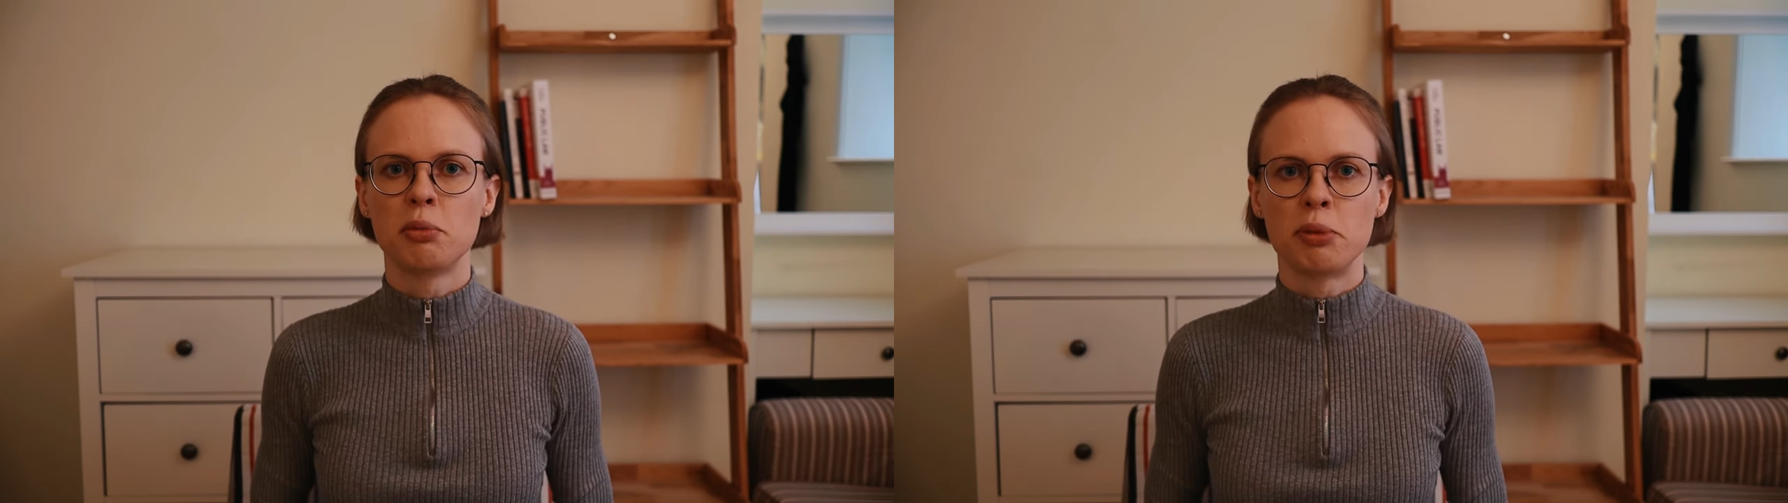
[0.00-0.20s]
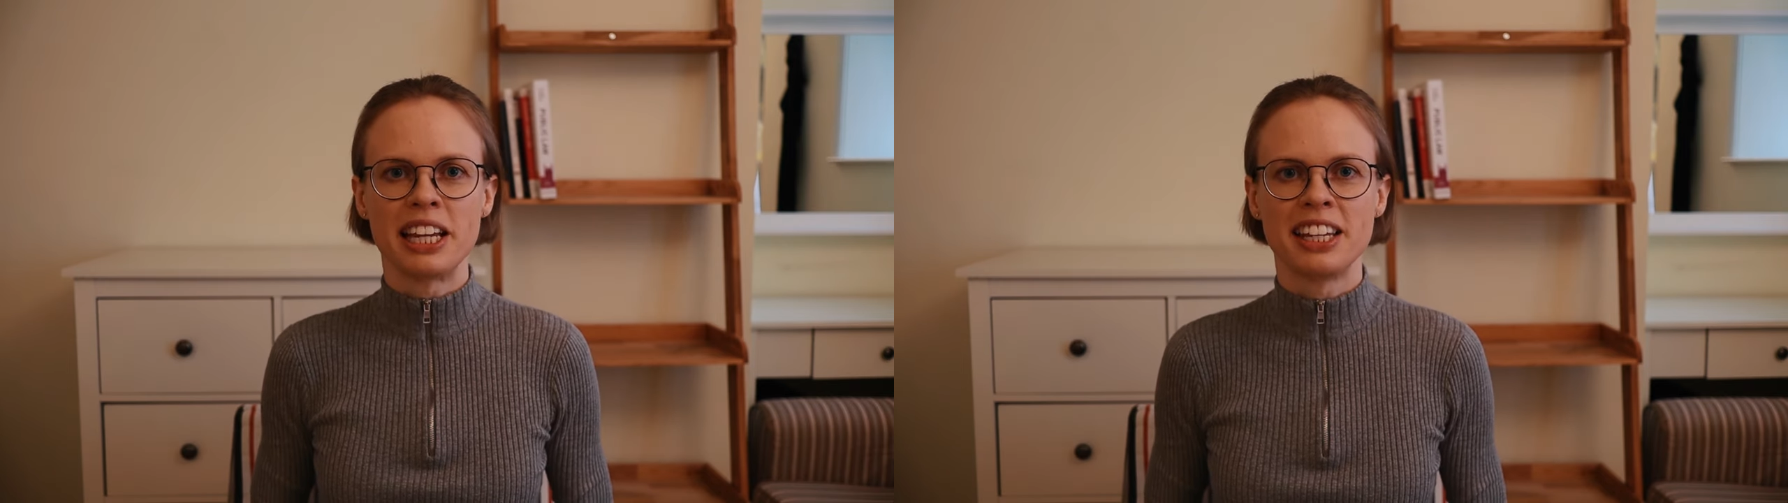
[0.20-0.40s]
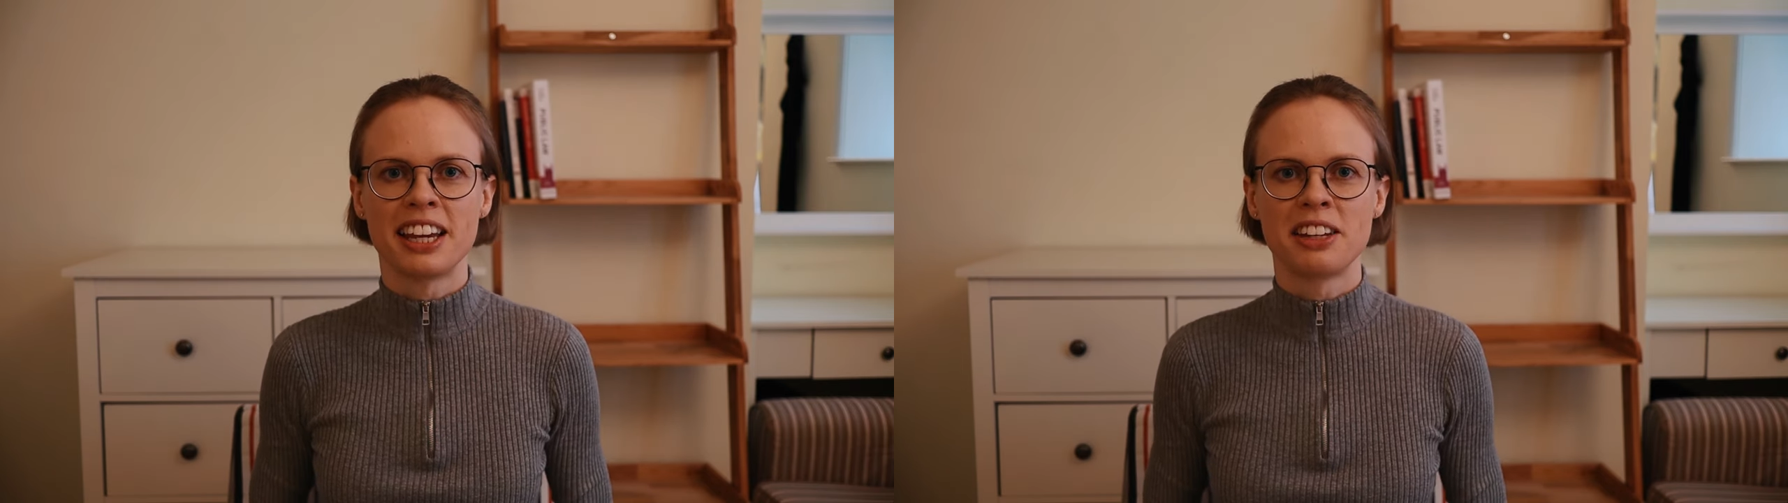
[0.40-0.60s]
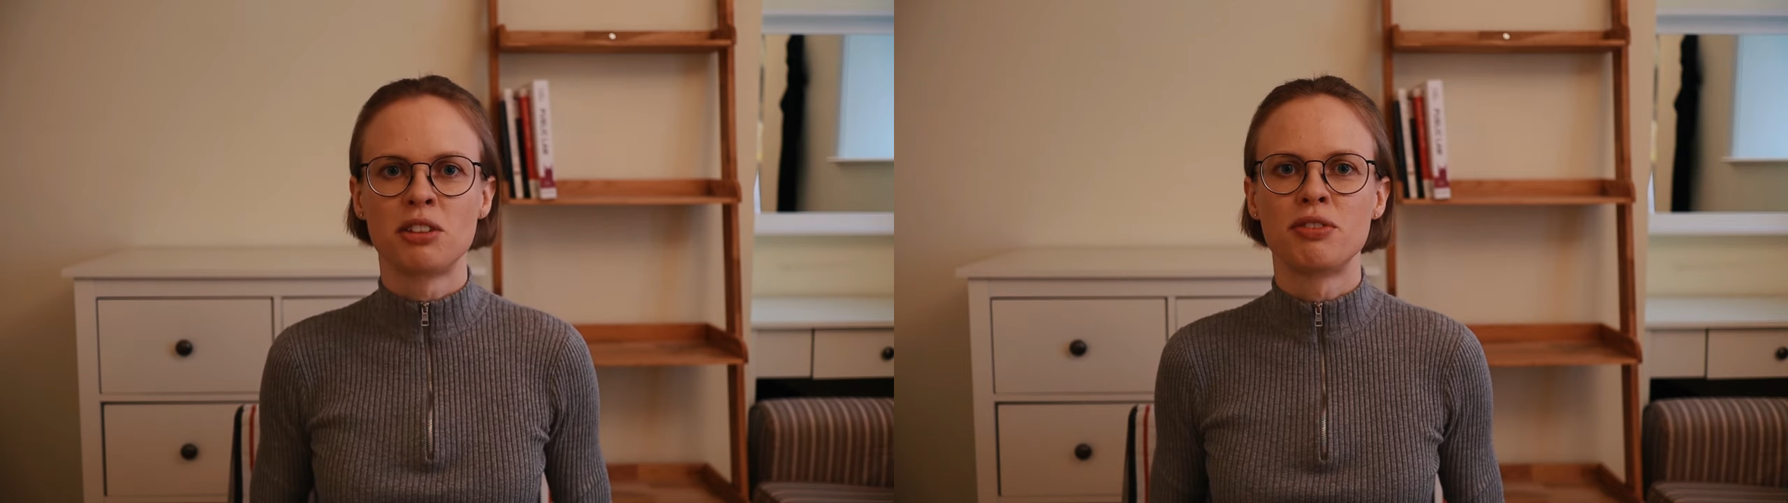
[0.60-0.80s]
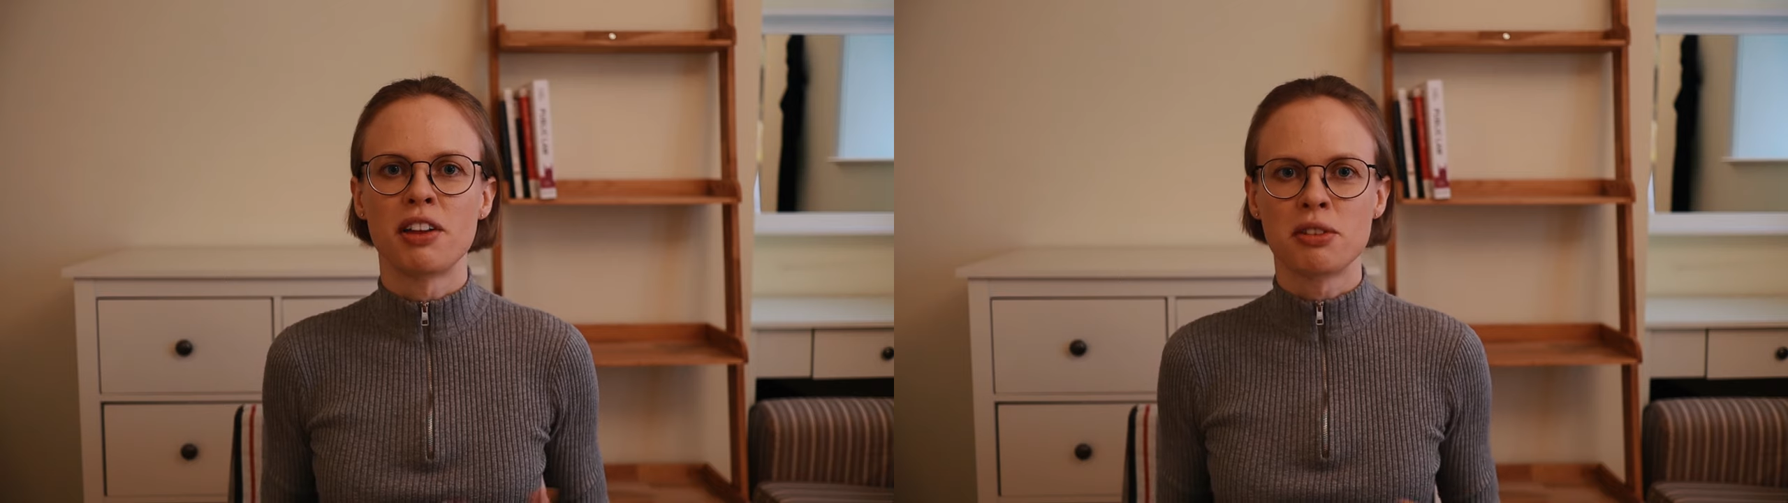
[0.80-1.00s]
opinion
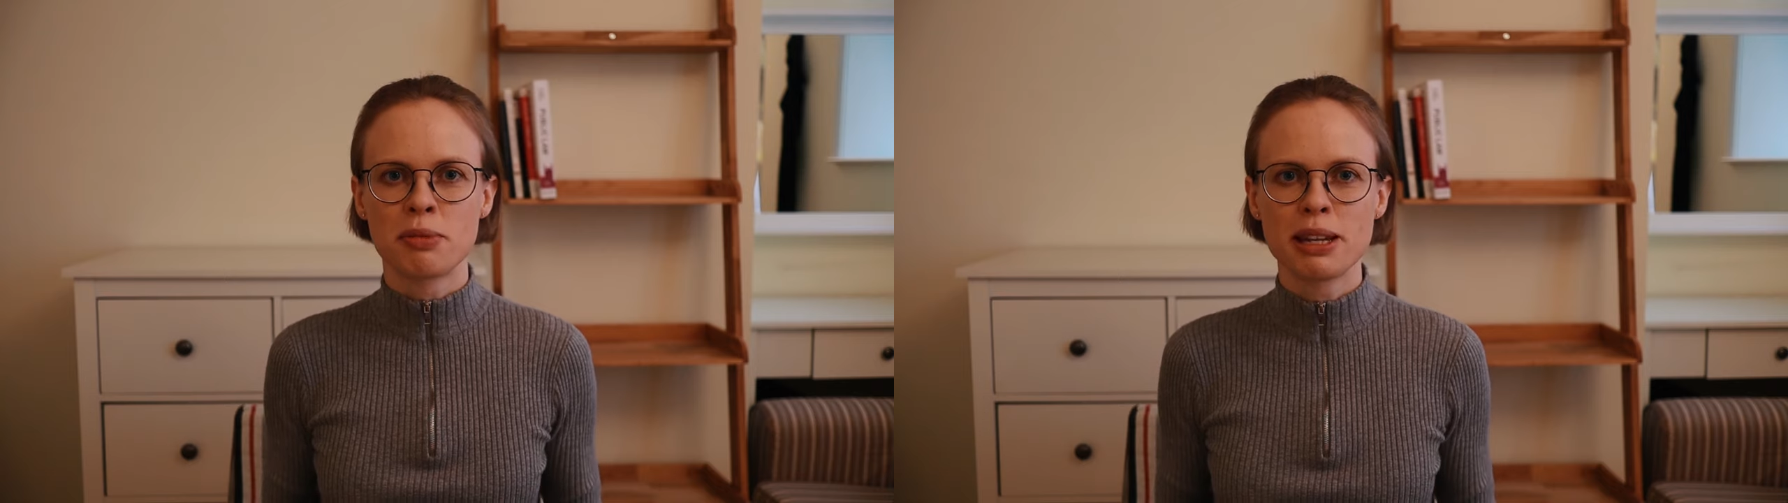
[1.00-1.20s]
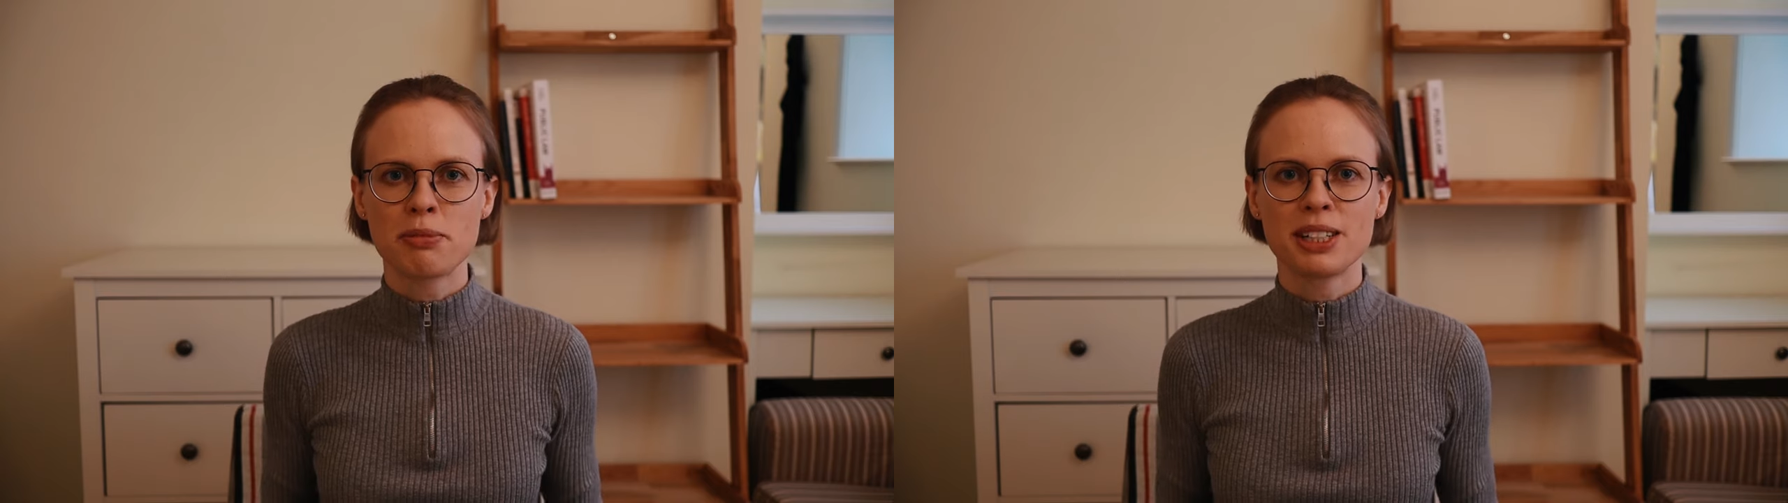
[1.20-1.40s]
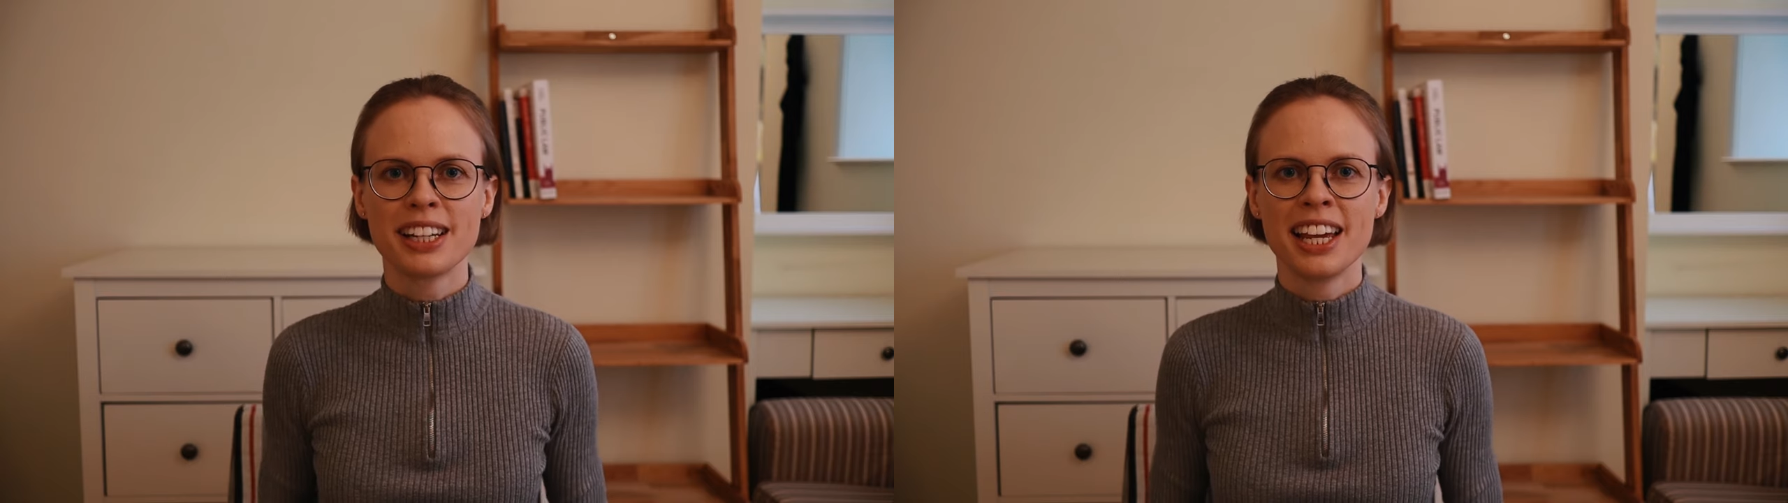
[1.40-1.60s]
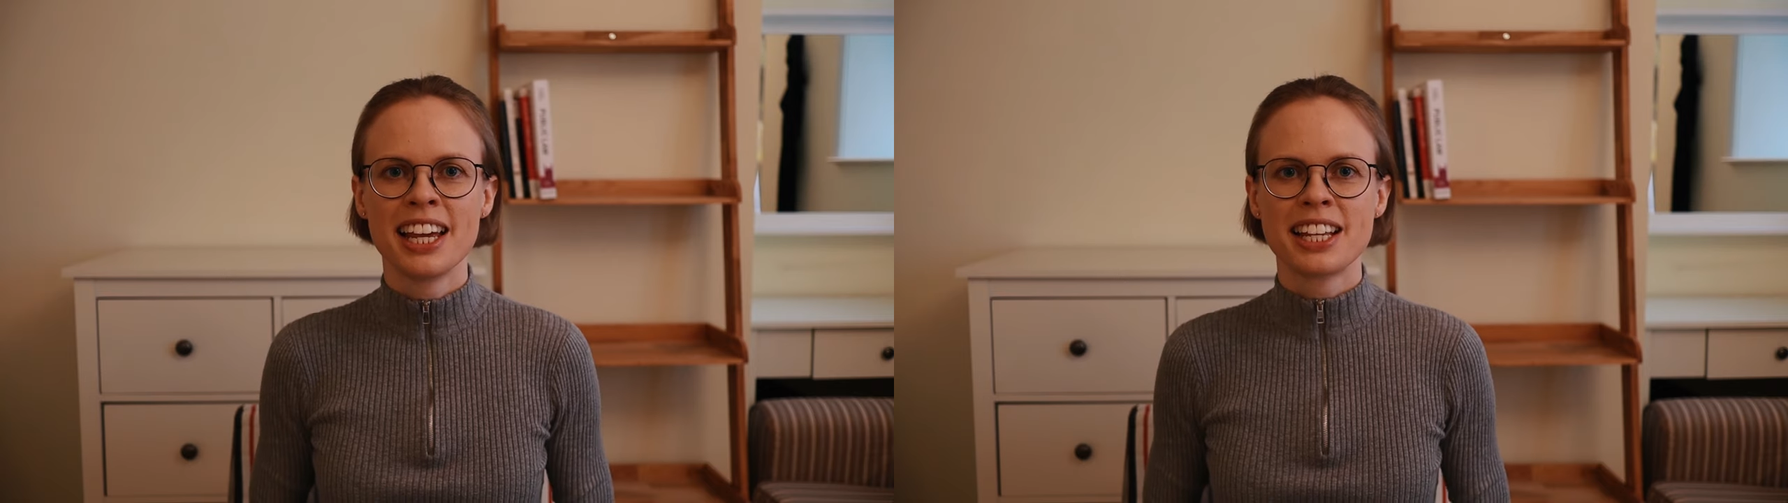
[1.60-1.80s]
of other people,